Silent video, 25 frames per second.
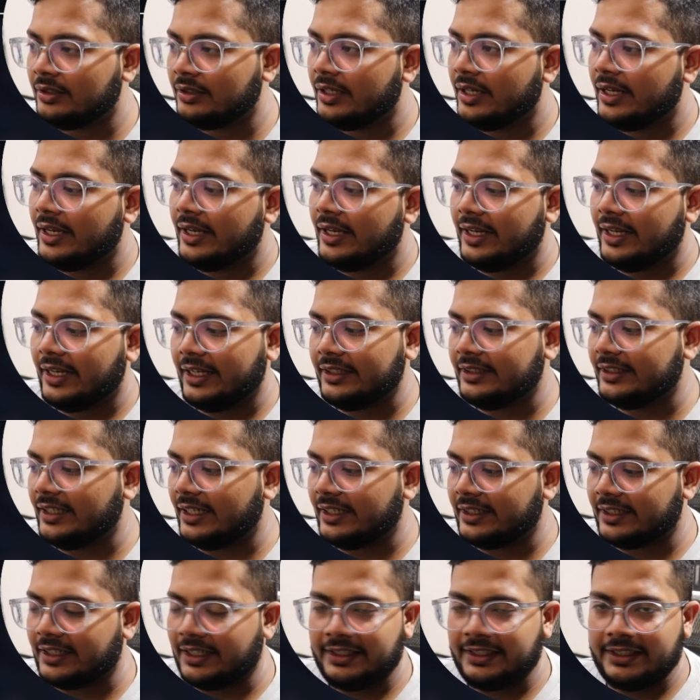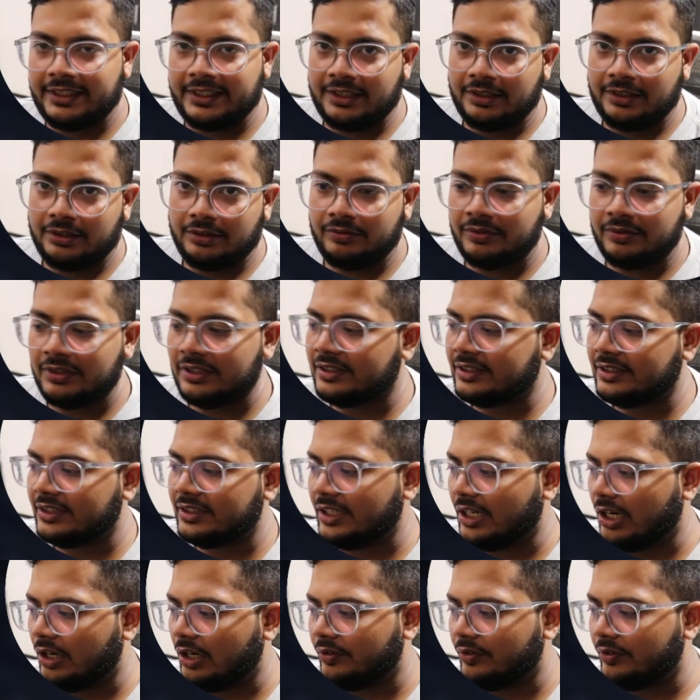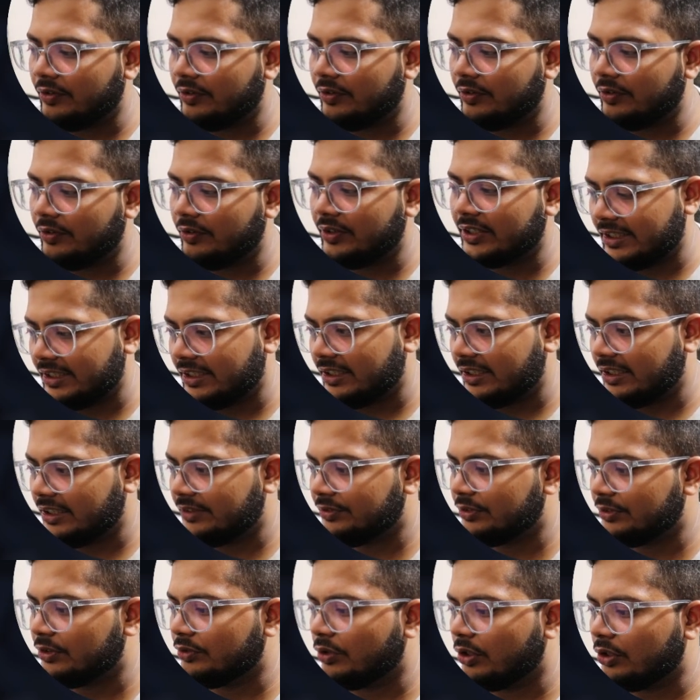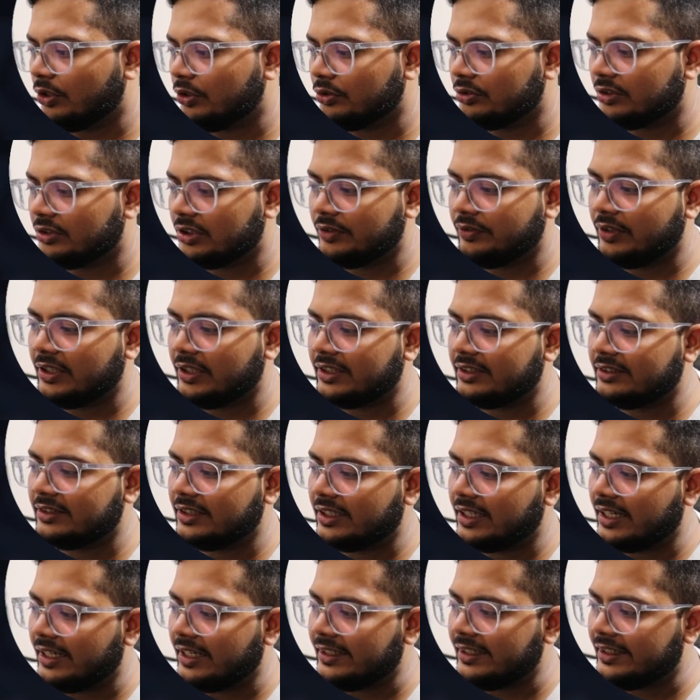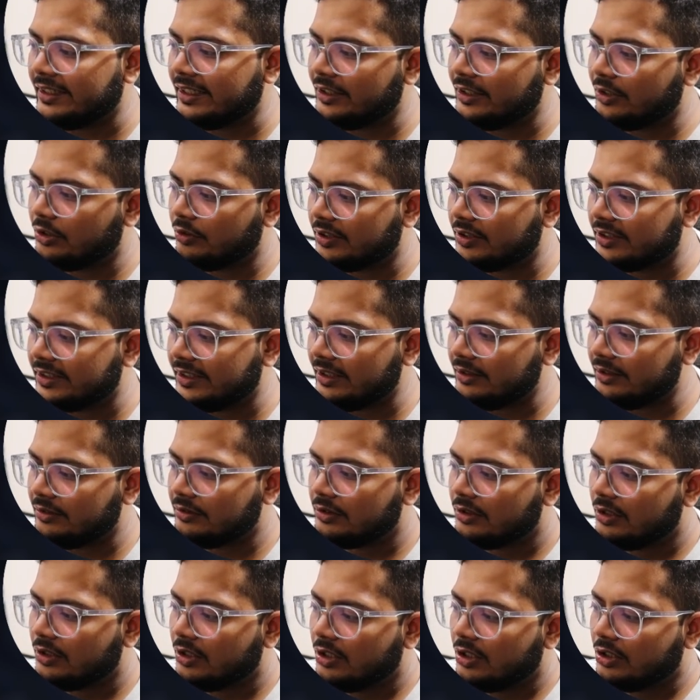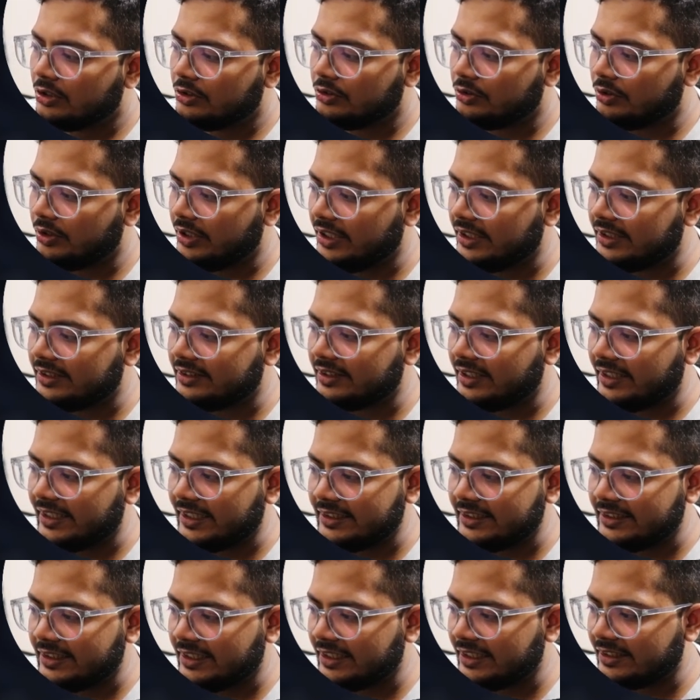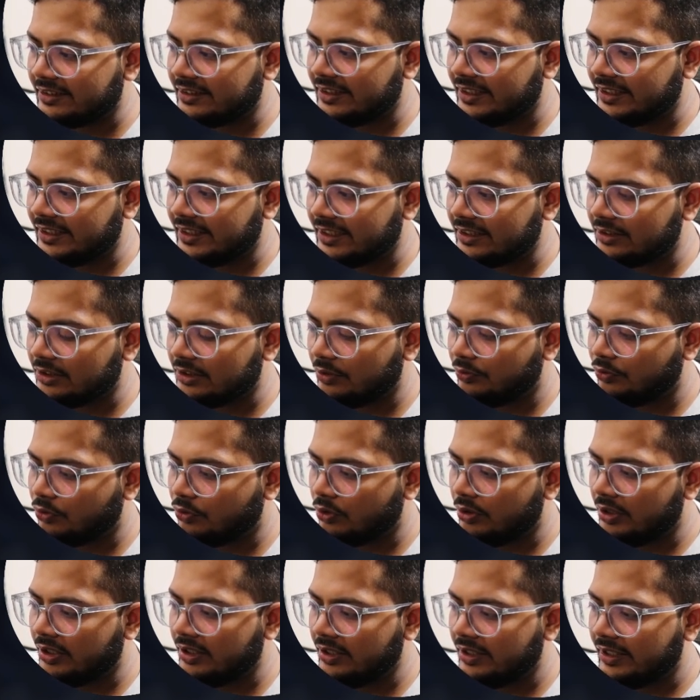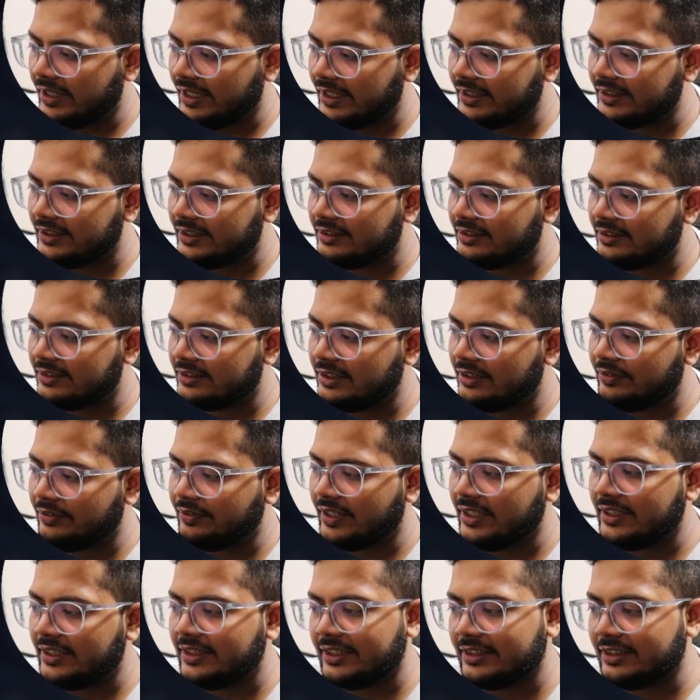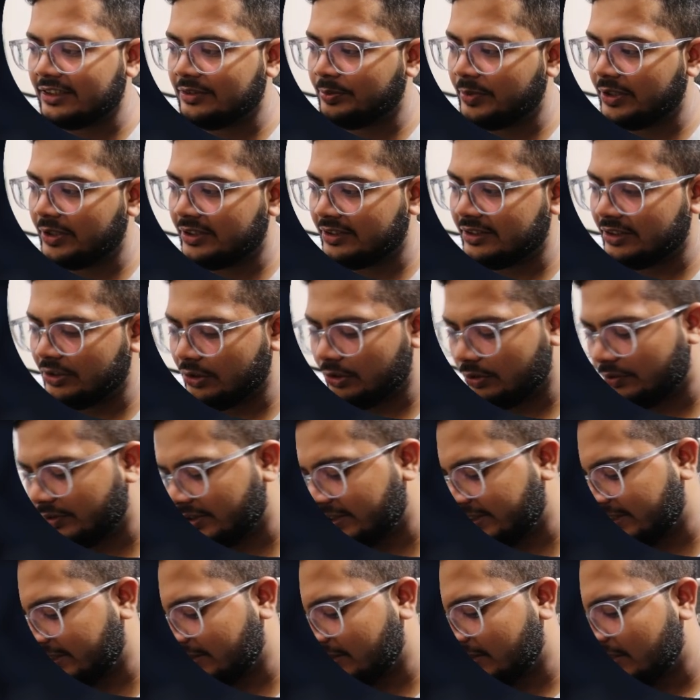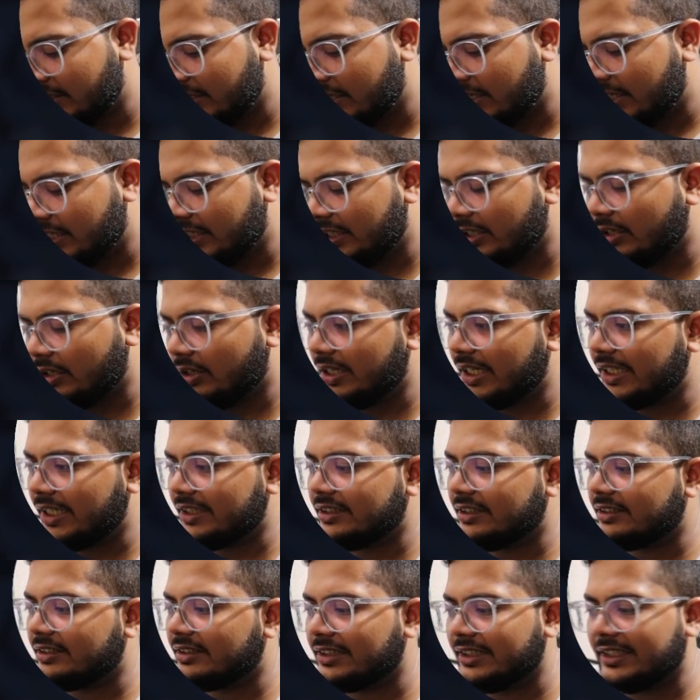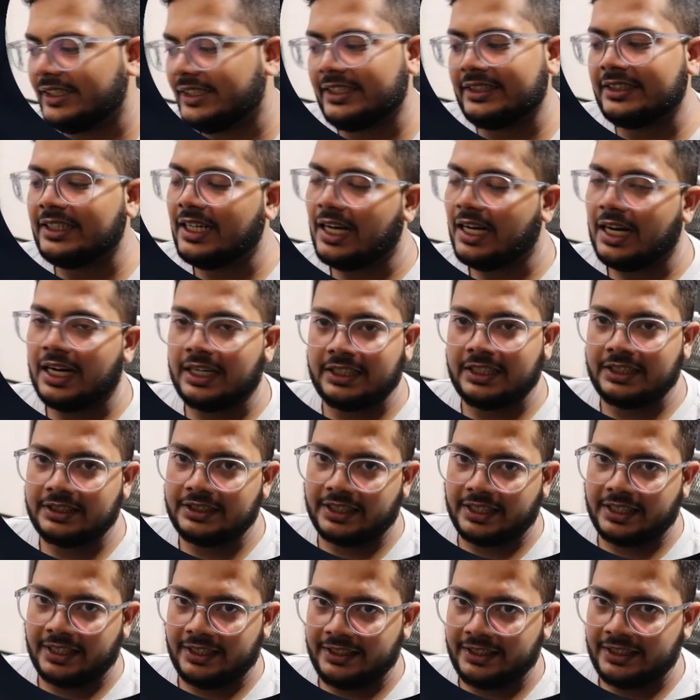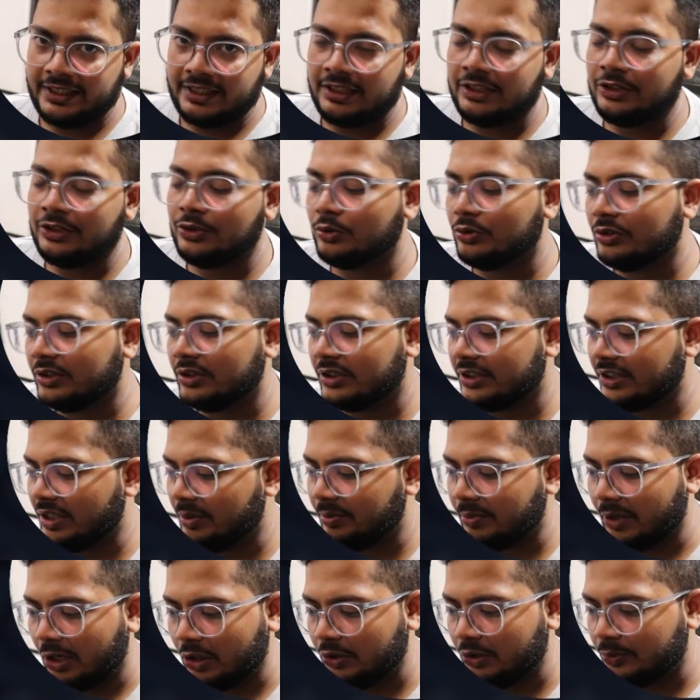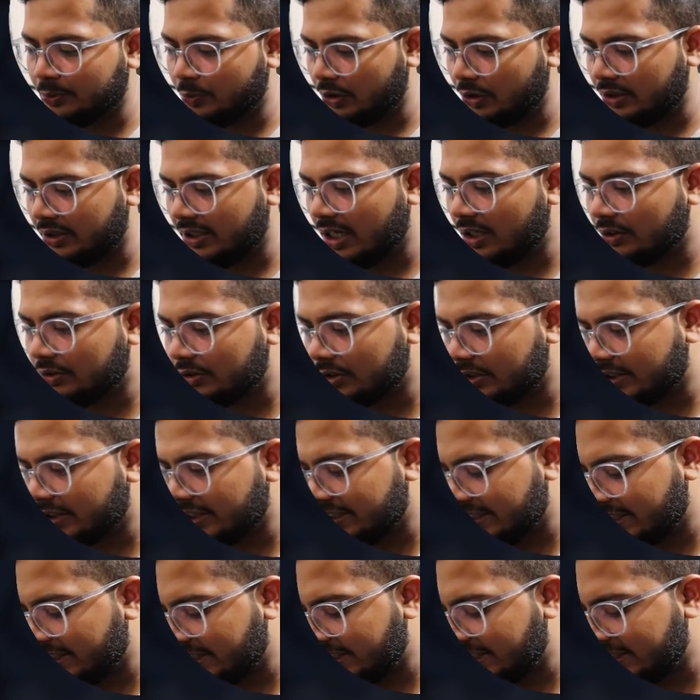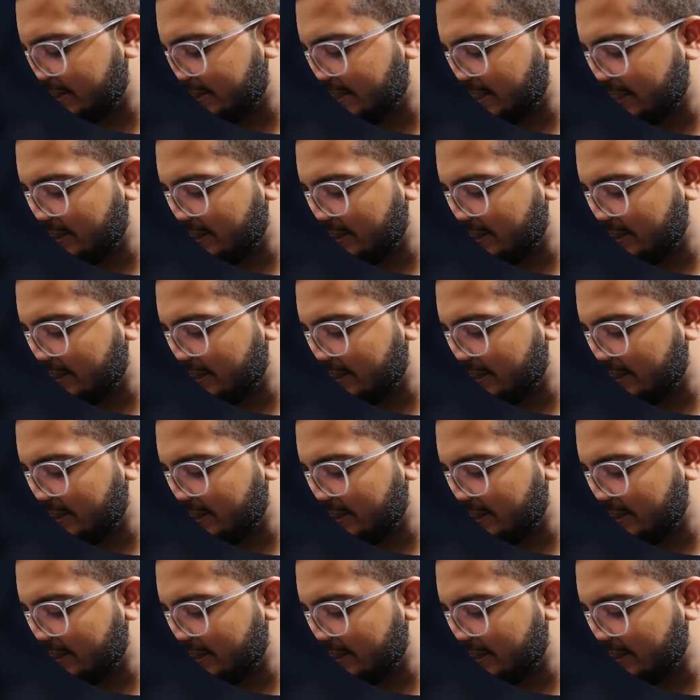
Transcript: in that container. We'll see how exactly. If you want to see what is the content over there, so it's a nginx data is the folder and this is the file that is present over there. Now let's just create the another container using the bound point. How you can create that?